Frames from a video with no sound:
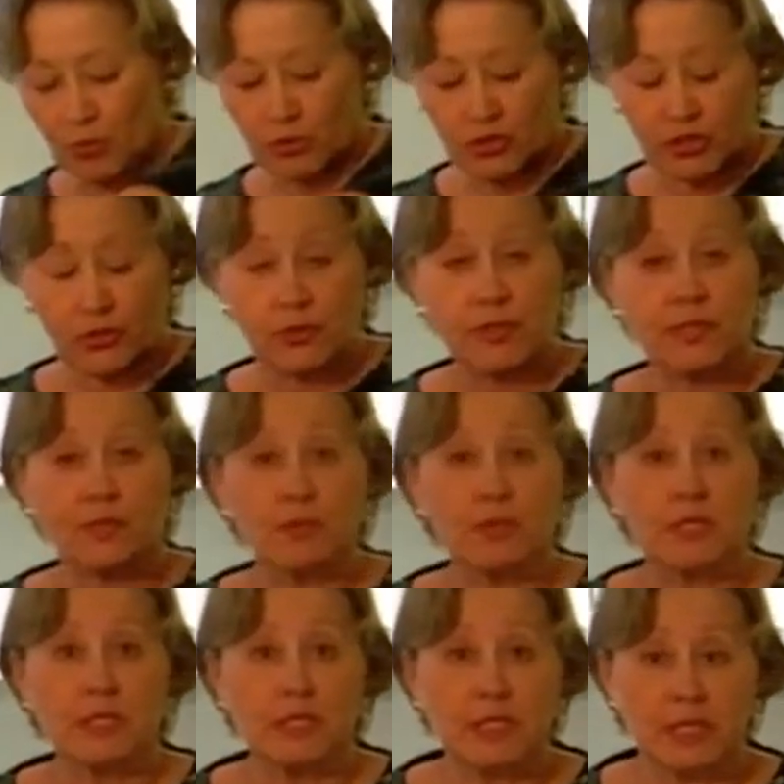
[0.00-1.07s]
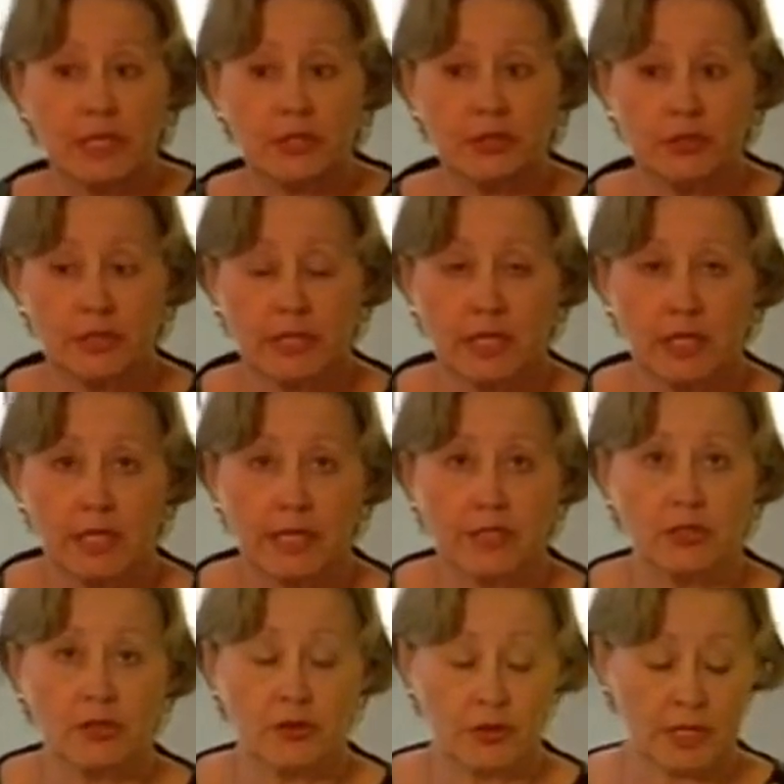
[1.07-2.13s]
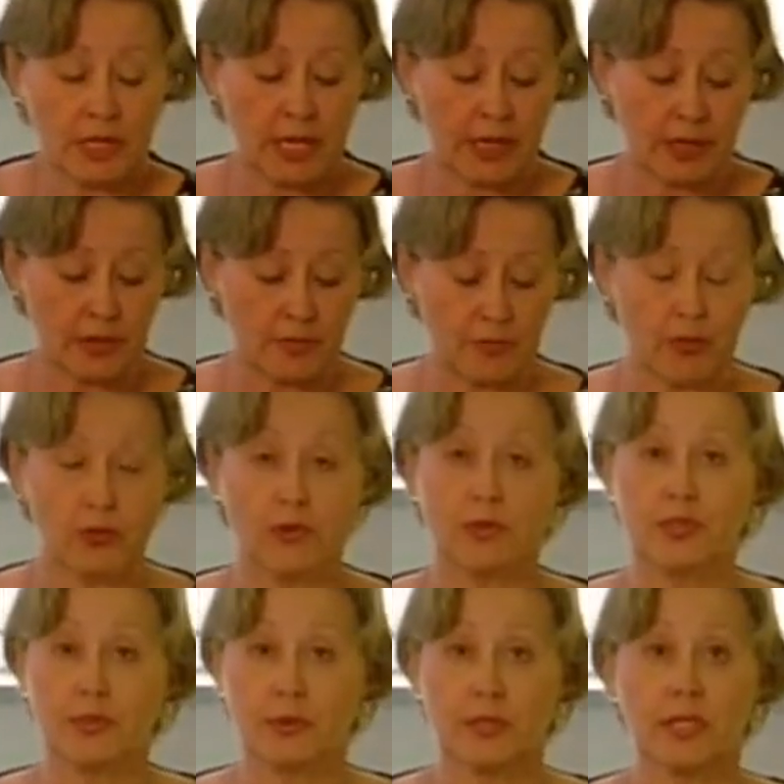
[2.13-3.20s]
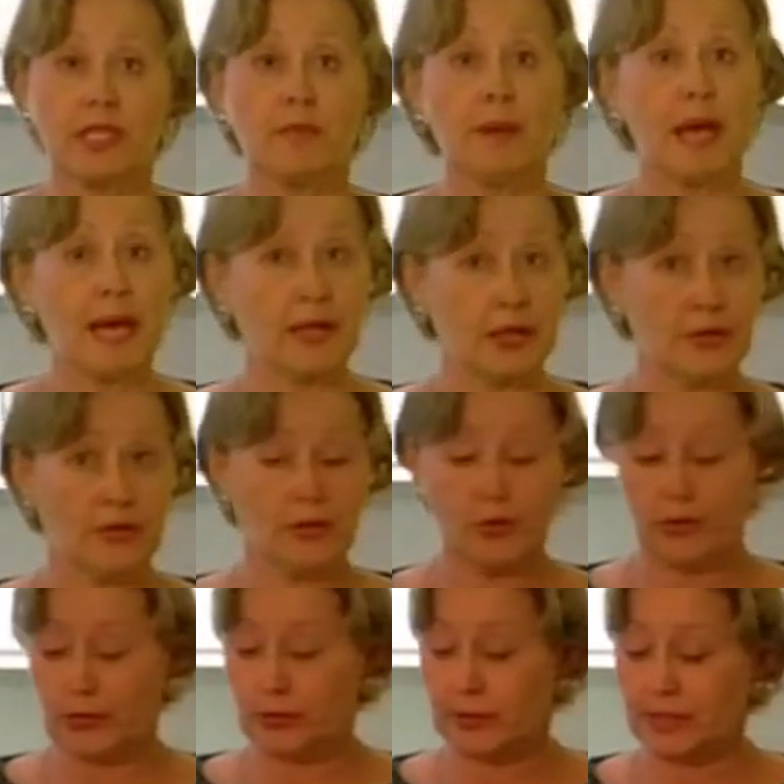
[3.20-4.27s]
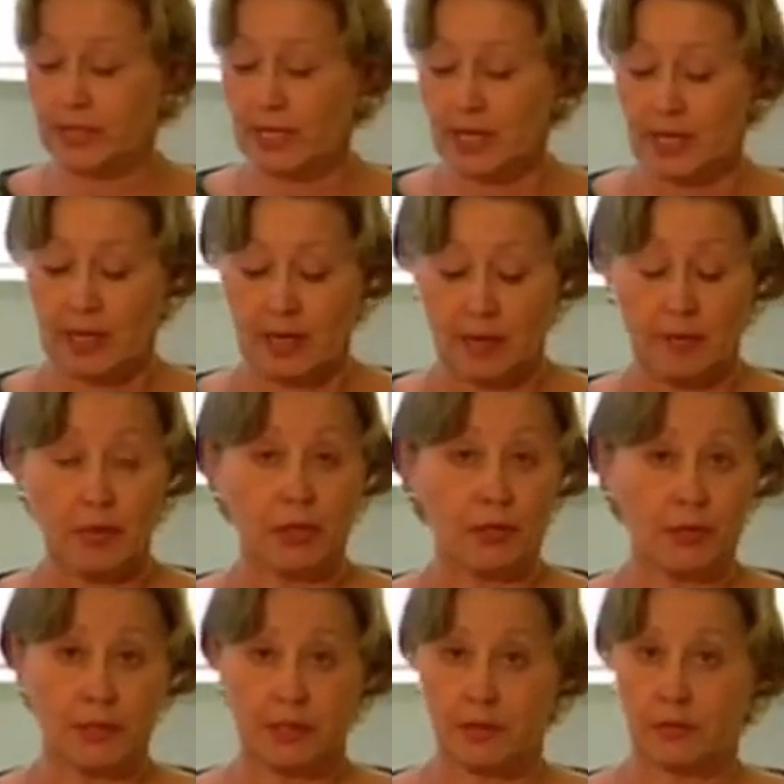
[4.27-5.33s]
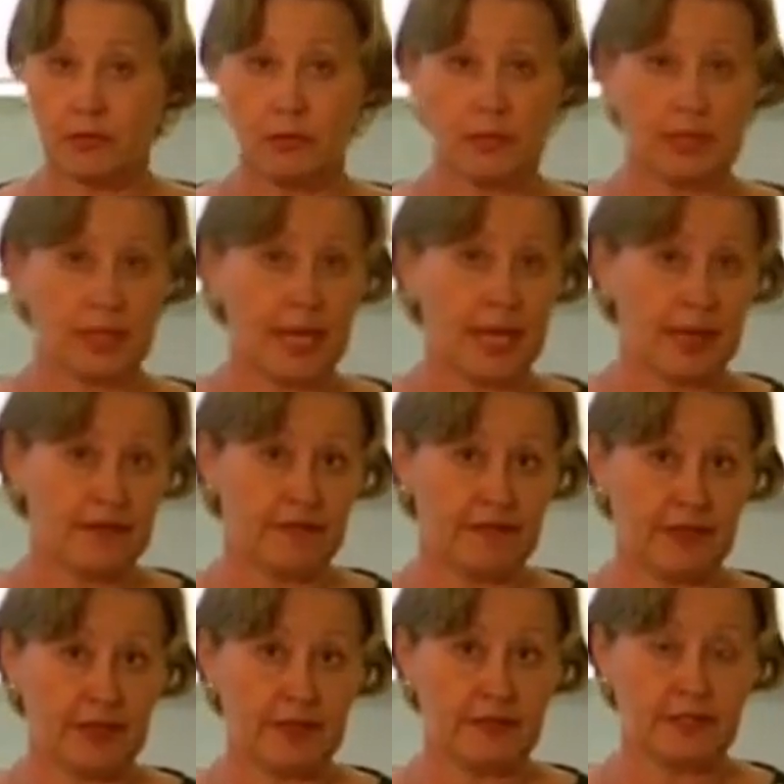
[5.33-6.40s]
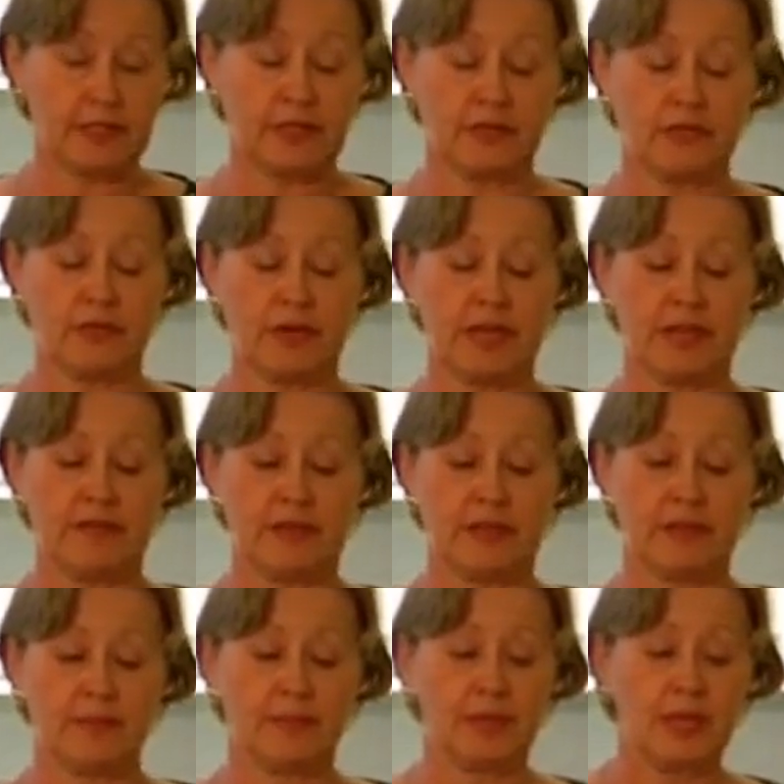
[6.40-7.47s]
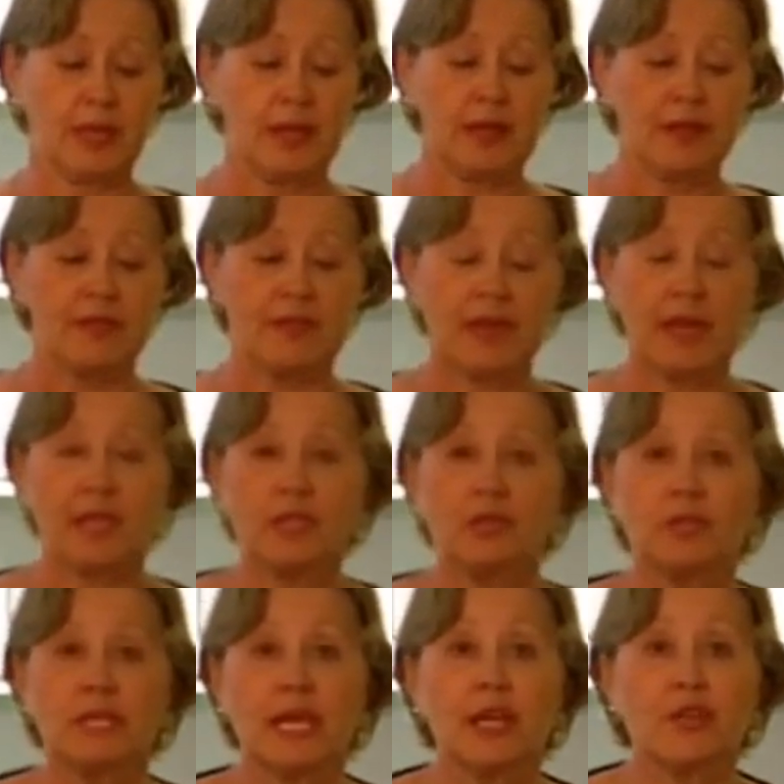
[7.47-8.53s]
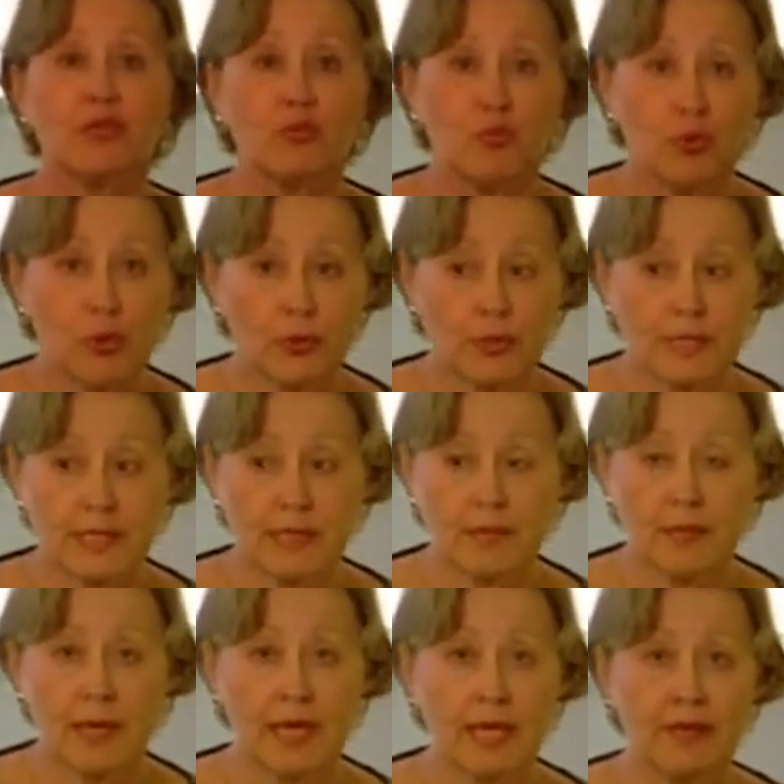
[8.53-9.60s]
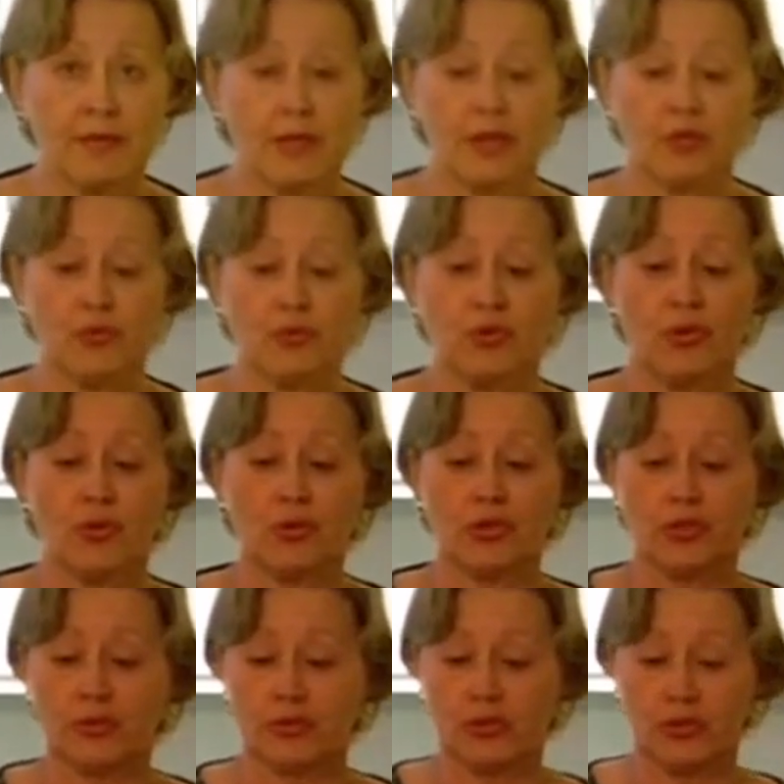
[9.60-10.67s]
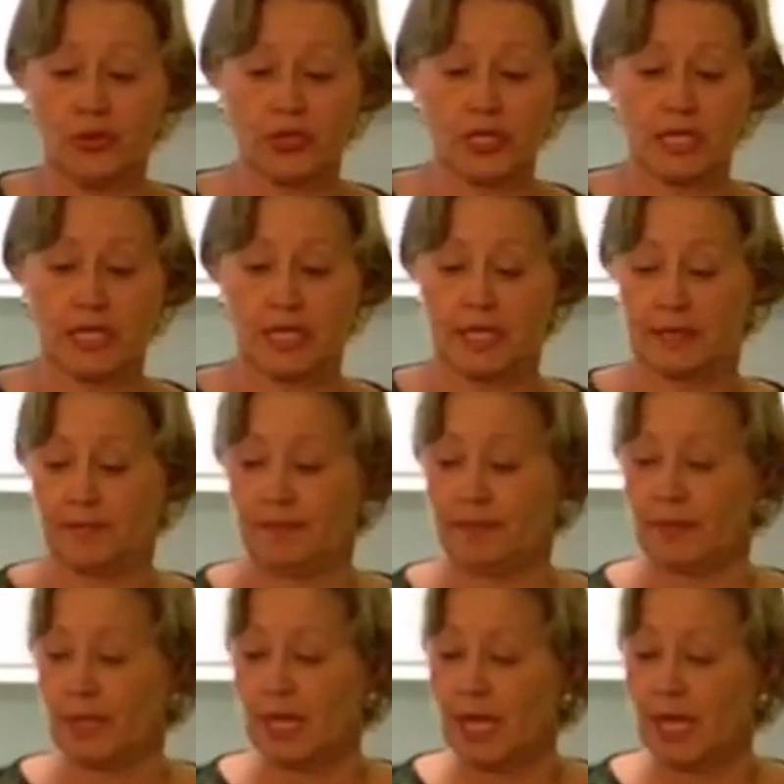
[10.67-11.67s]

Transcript: More juices will continue to collect on the cutting board, so keep adding those because they're all going to add flavor to the gravy. Then you take the roasting pan that you cooked your turkey in